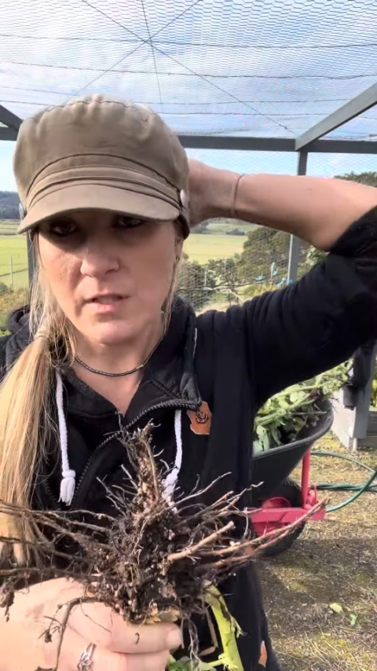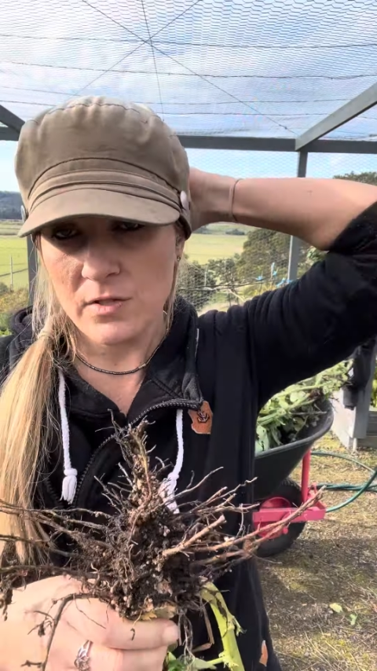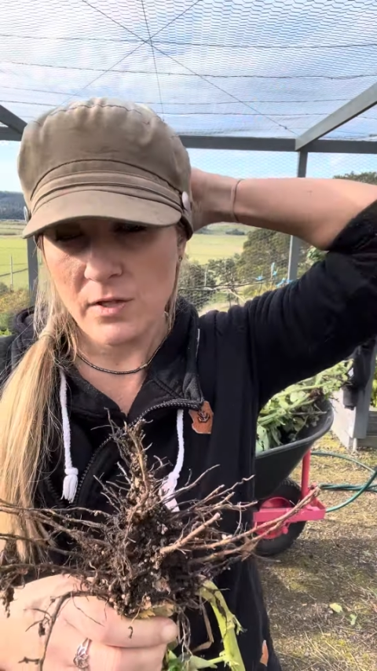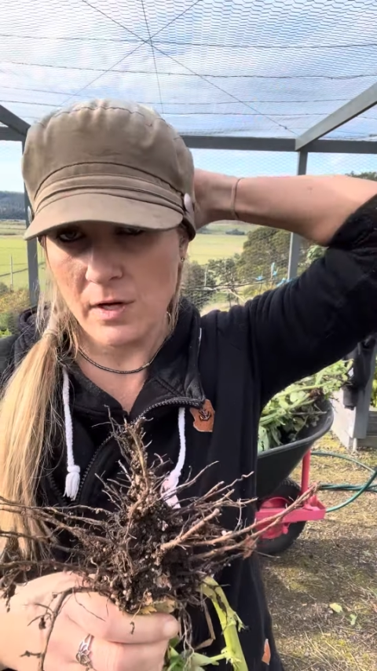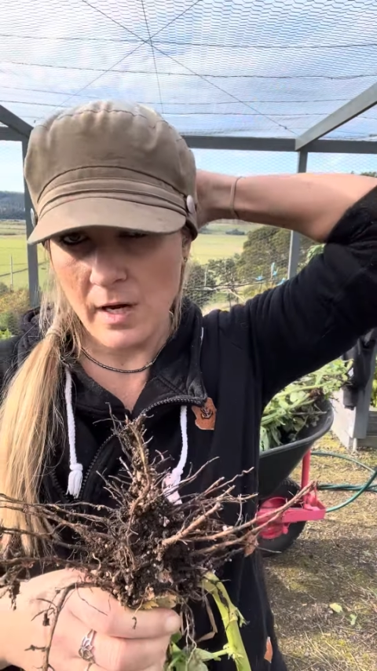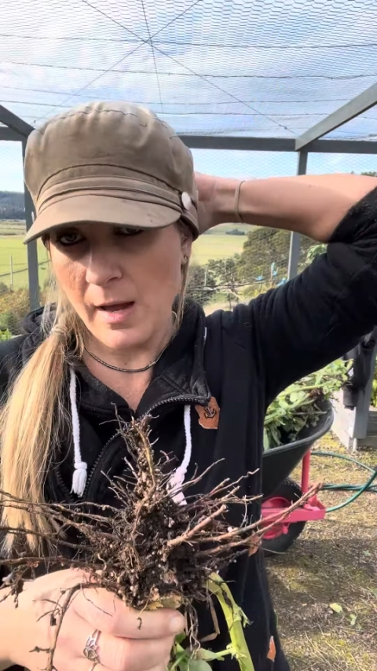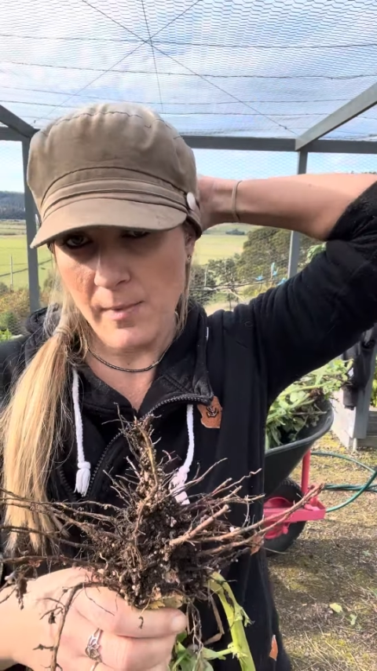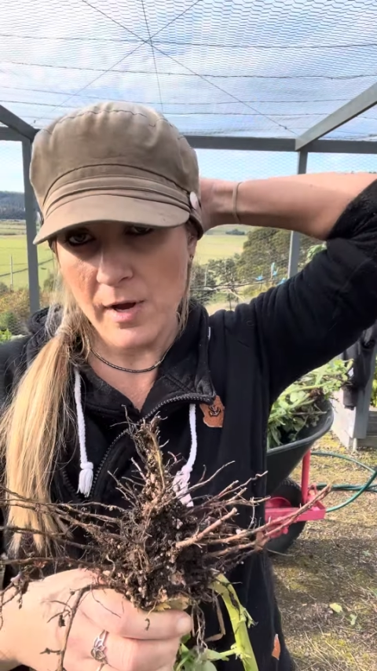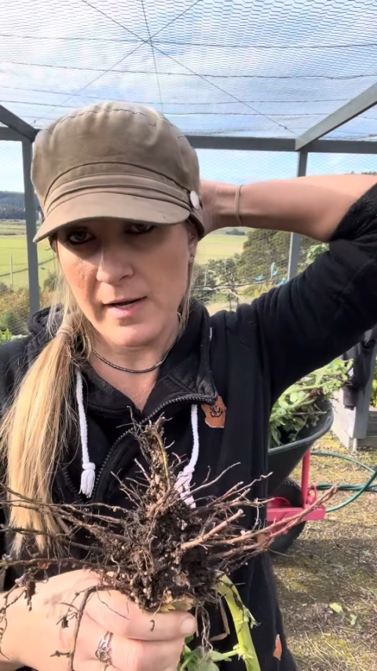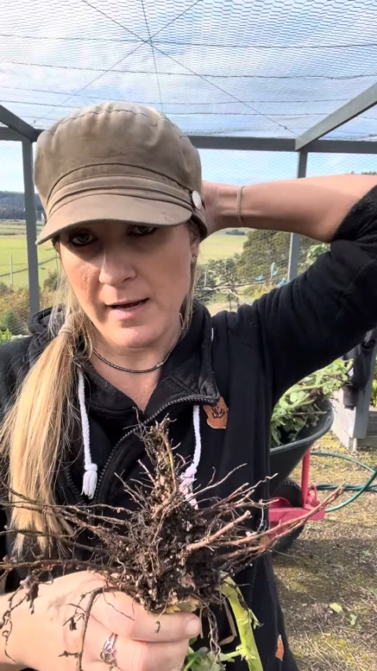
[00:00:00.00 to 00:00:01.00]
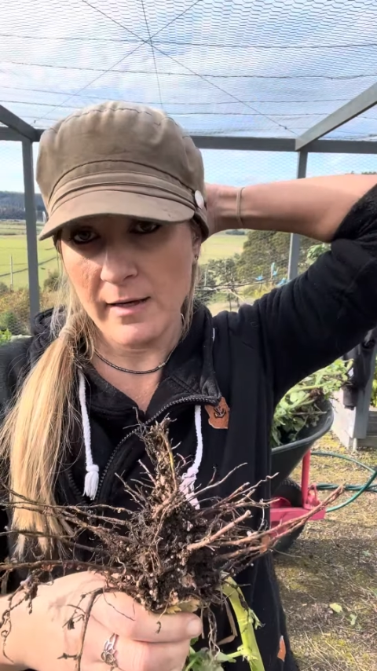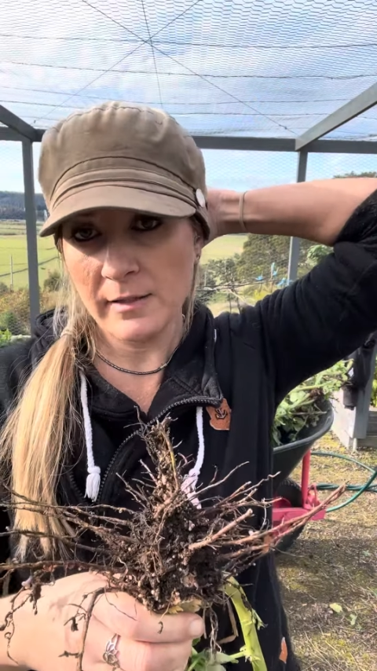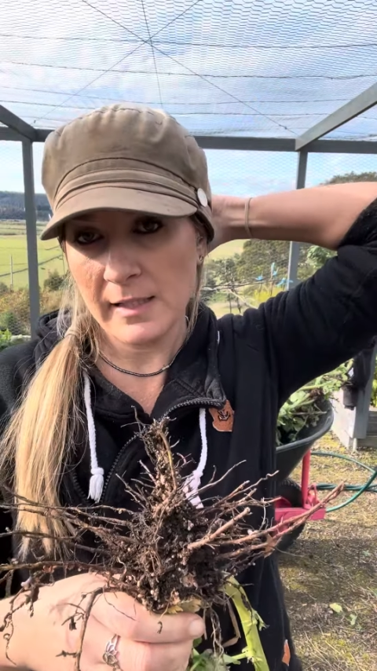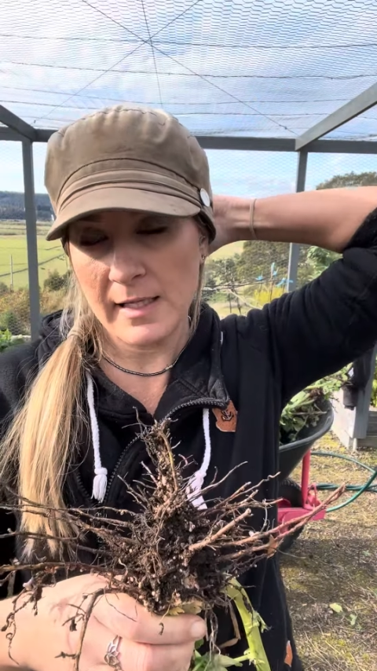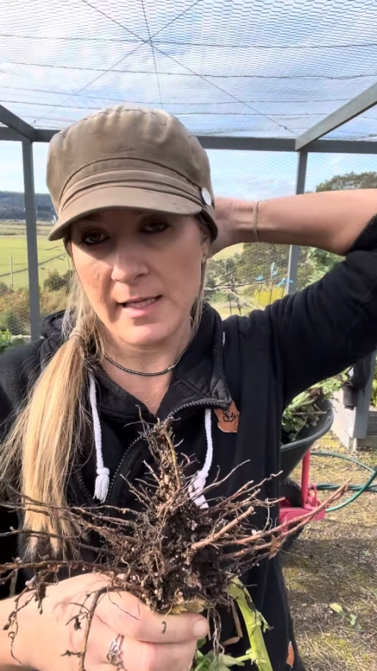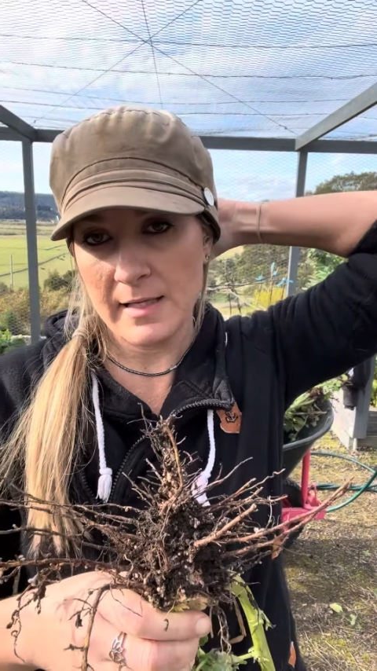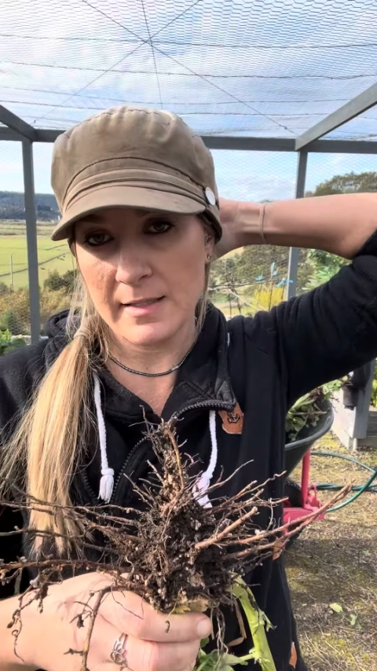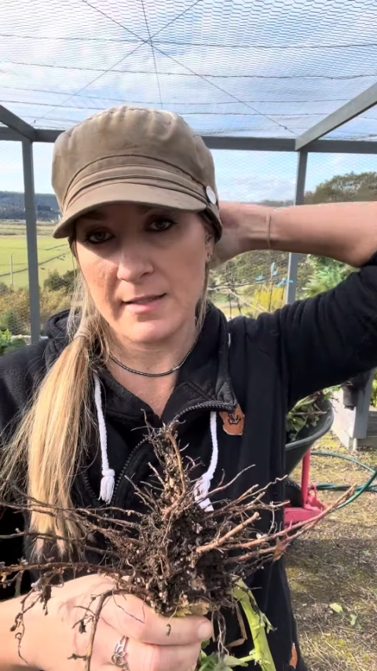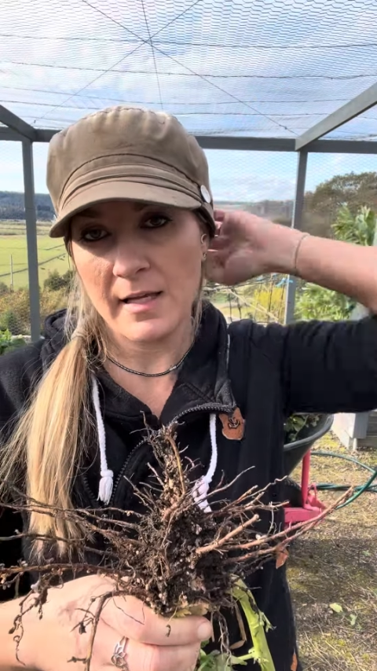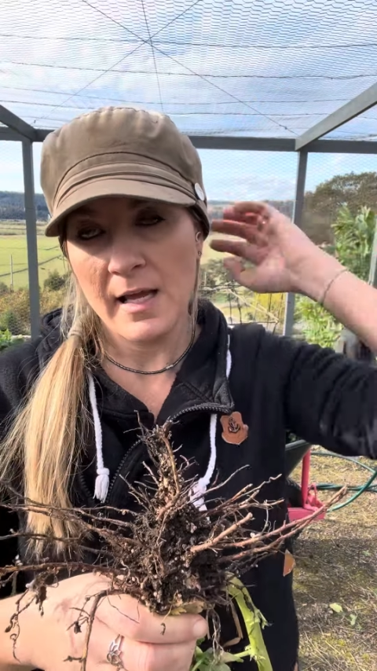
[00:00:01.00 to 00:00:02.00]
So ammonia is